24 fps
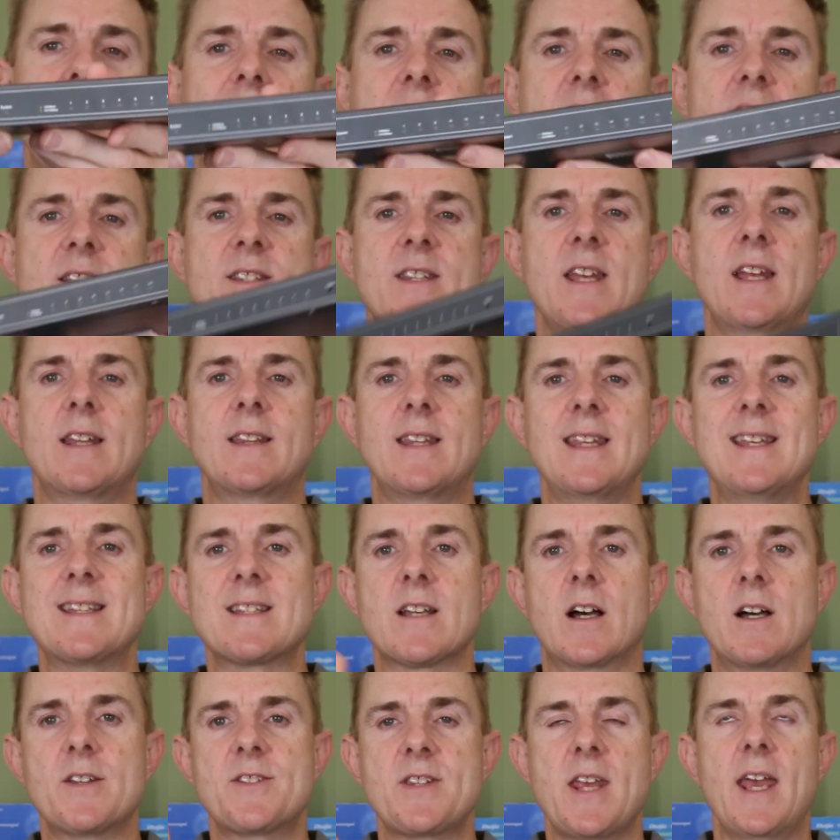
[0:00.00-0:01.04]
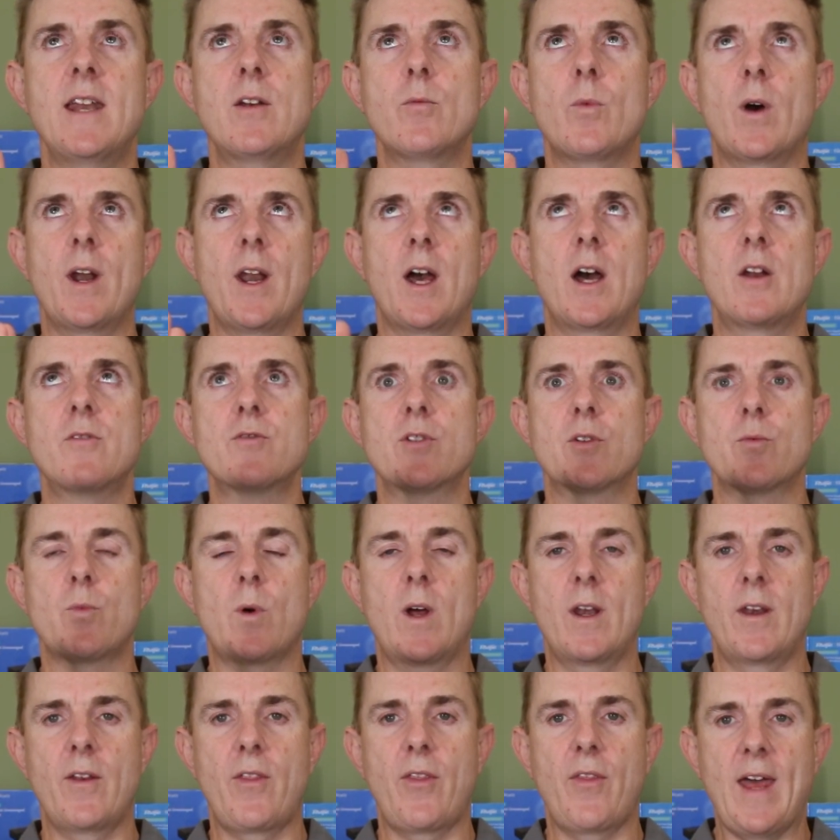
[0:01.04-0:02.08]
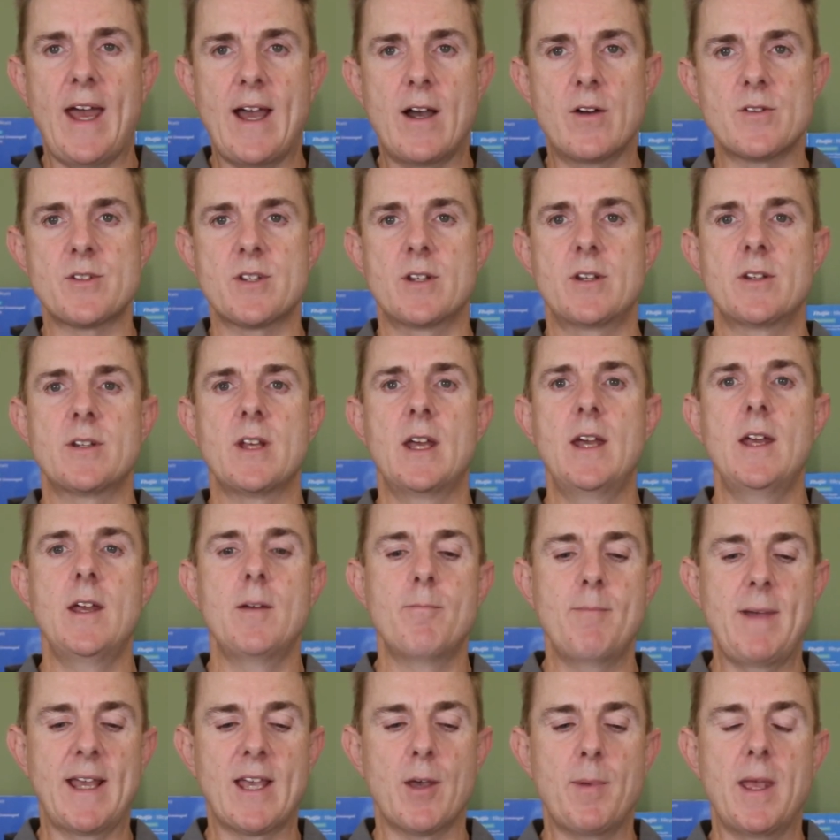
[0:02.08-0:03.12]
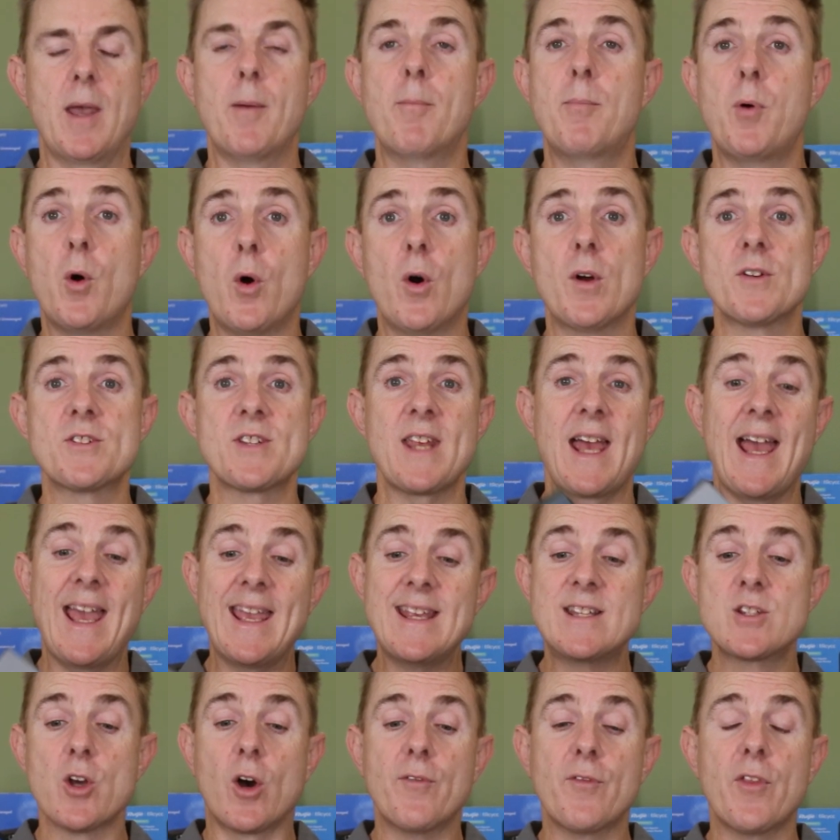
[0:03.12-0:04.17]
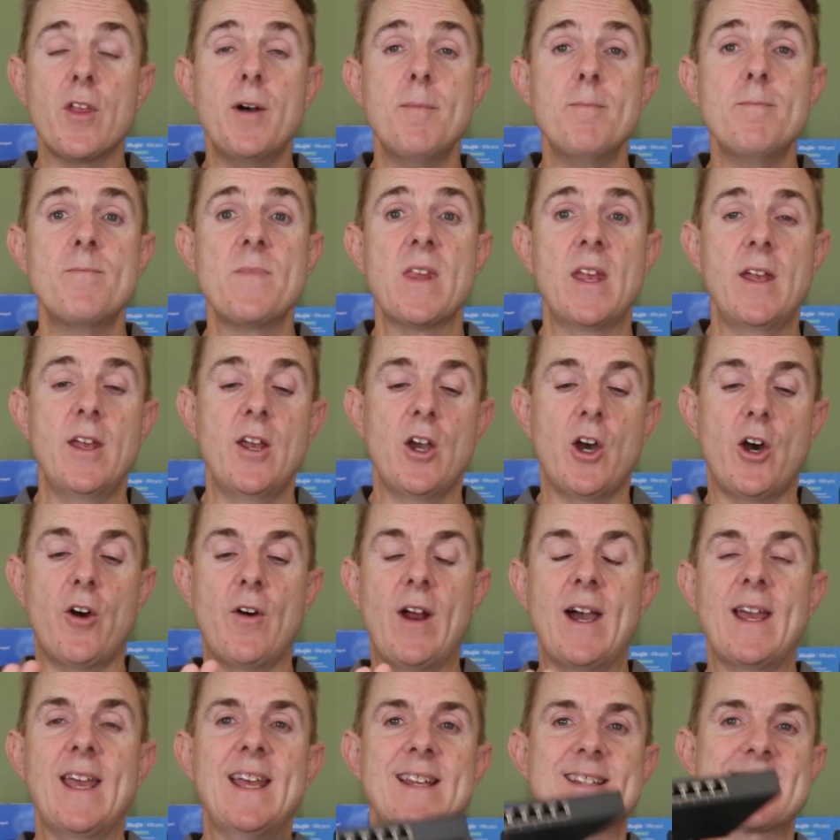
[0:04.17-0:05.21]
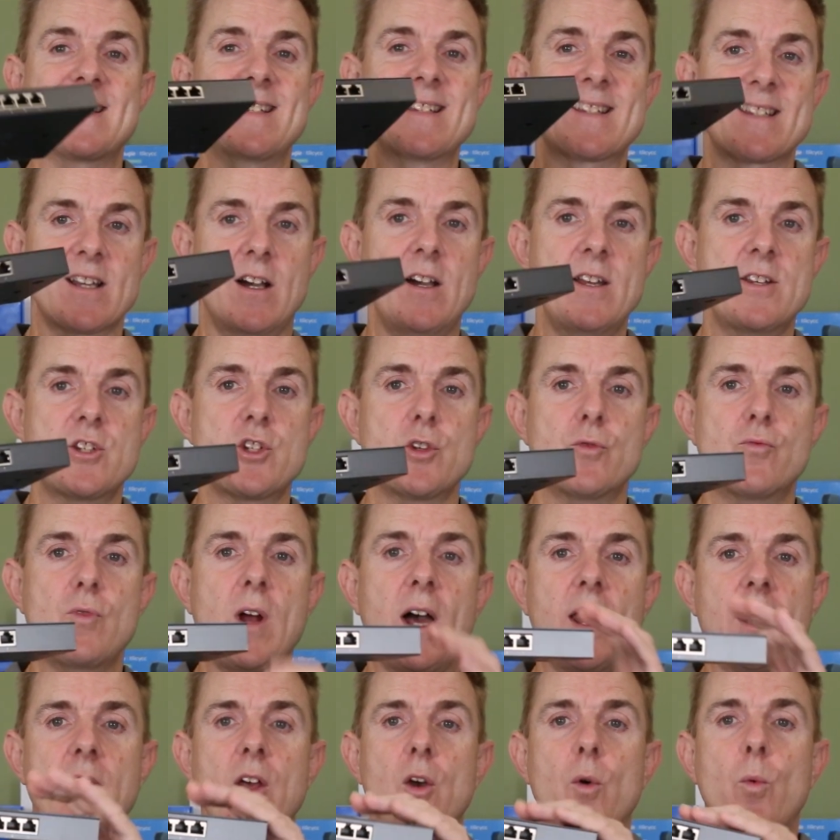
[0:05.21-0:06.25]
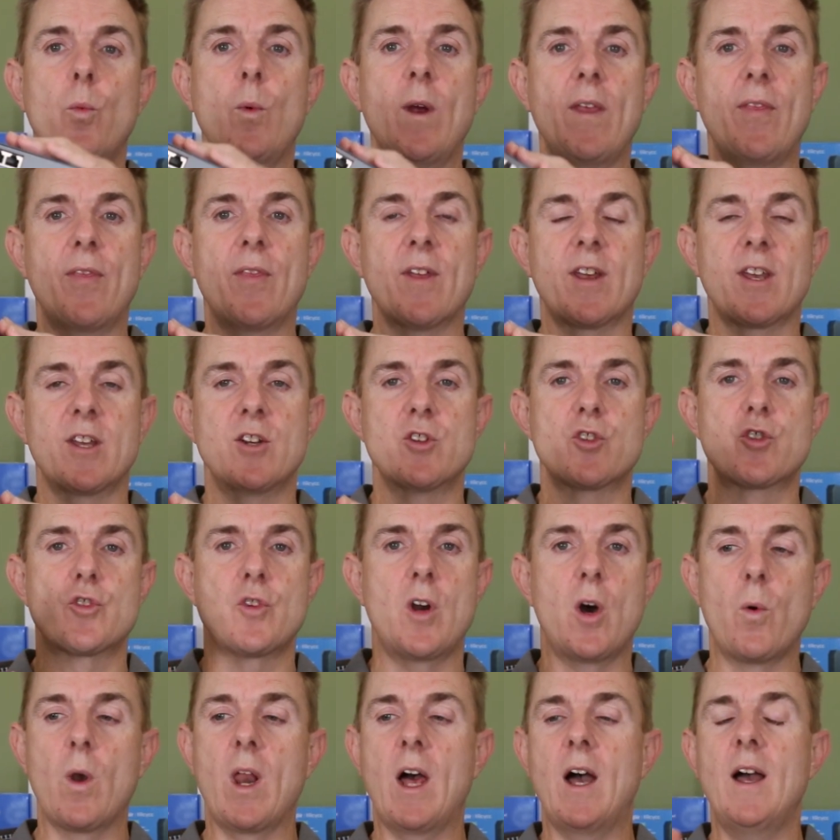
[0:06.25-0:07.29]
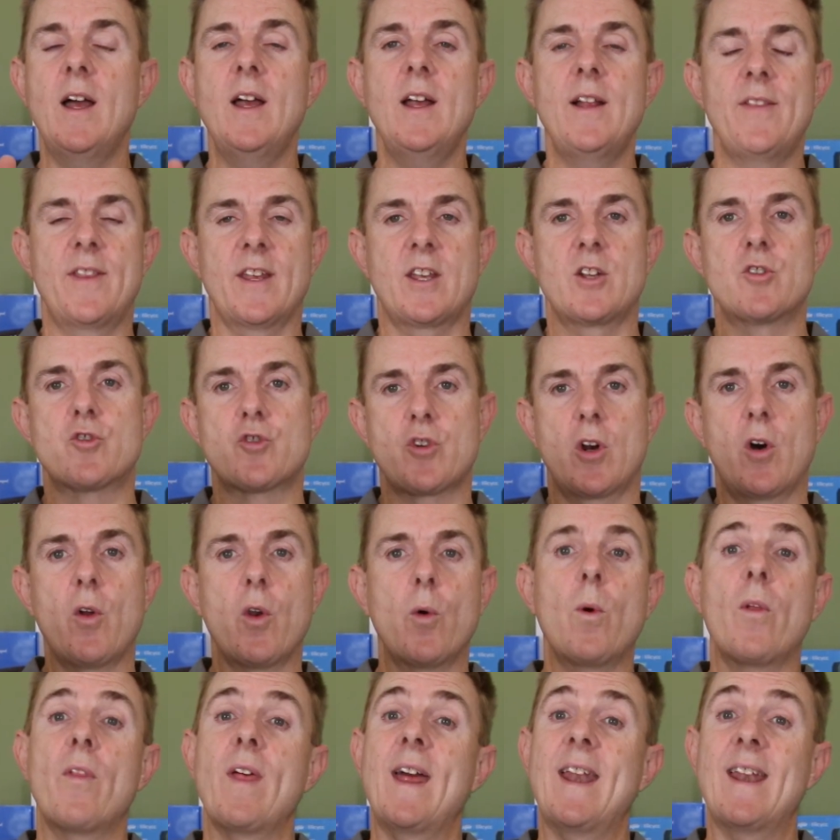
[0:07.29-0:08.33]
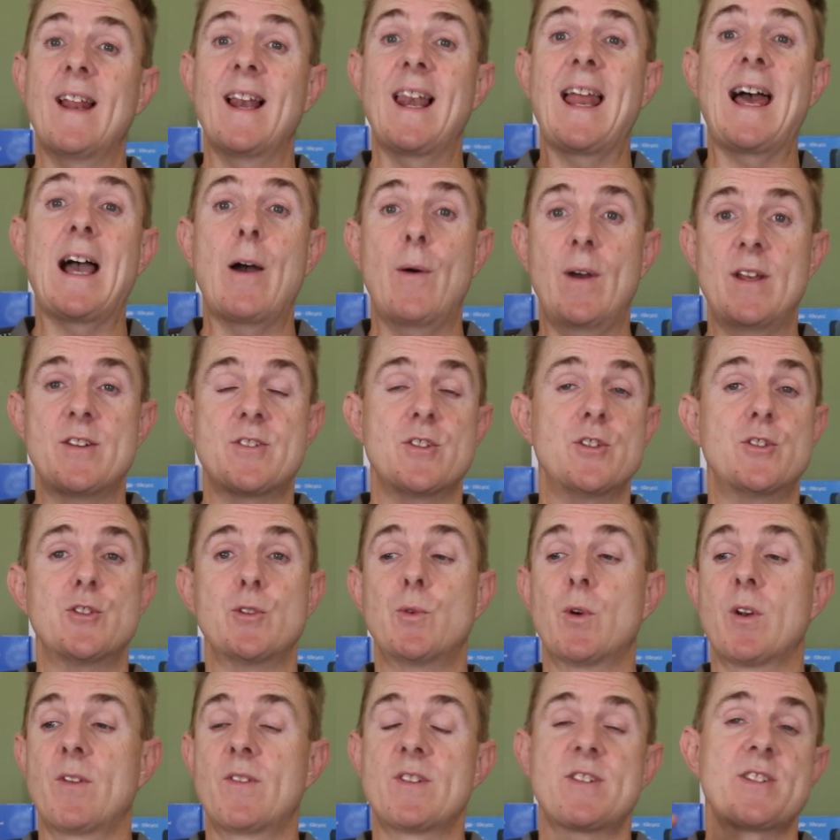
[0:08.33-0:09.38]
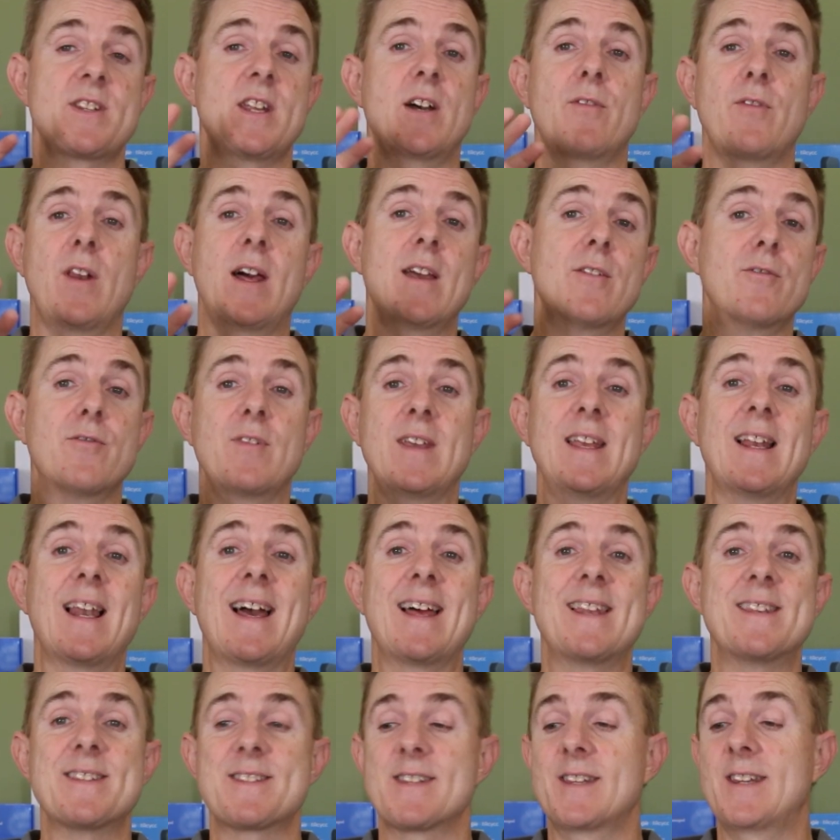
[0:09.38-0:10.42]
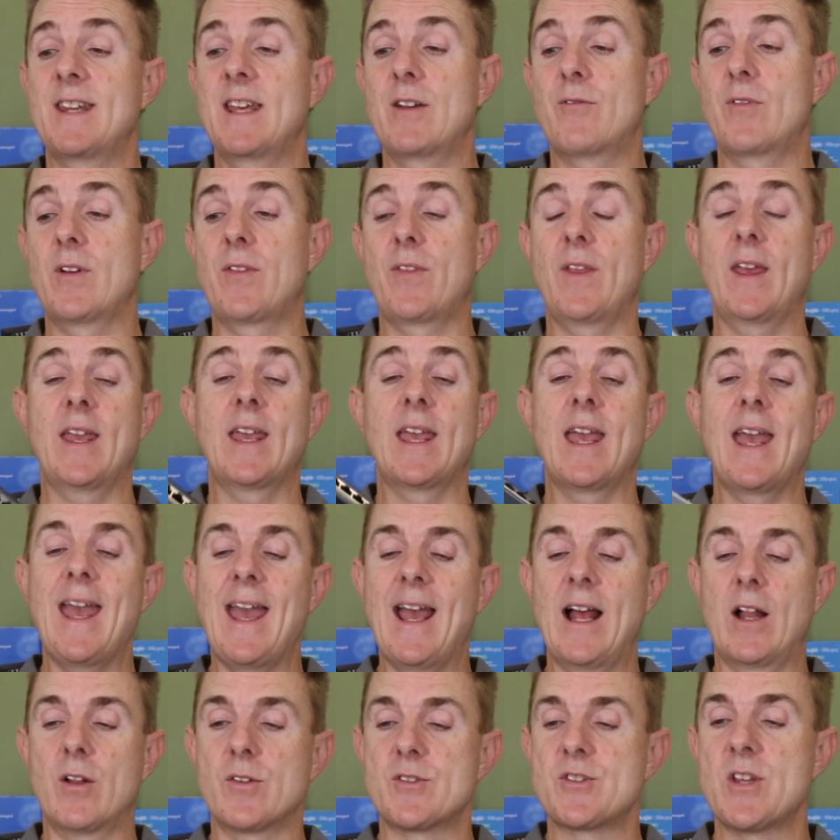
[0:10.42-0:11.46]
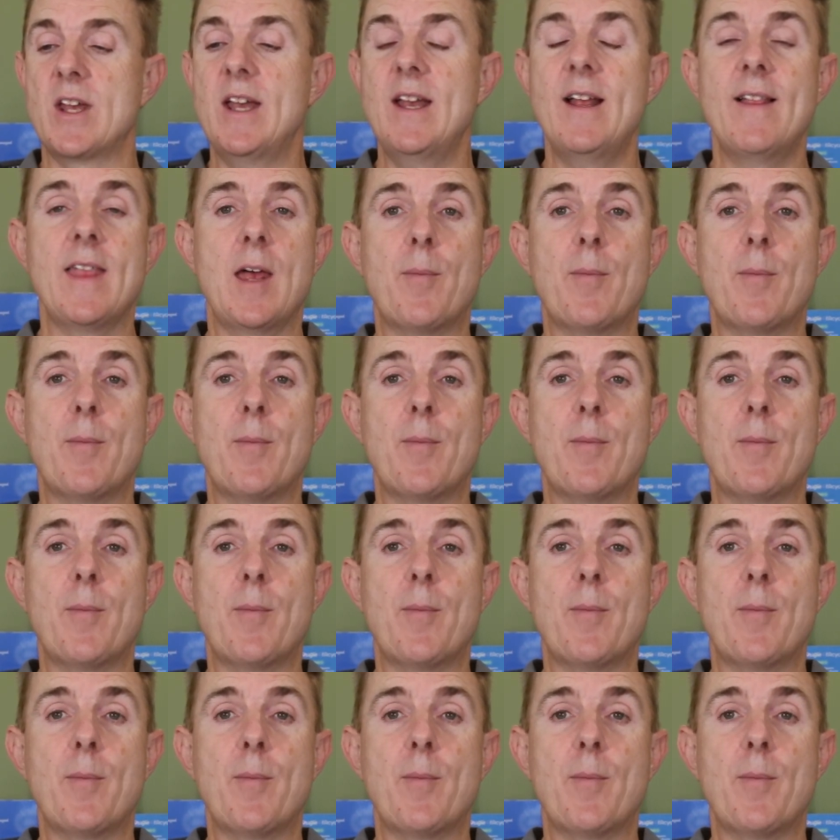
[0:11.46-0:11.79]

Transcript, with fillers: Like I said, these are 10, 100, 1000 megabit ports, eight of them. All right, it's designed to run with the controller. The controller will then allow it to do all of the stuff like VLANs and everything else.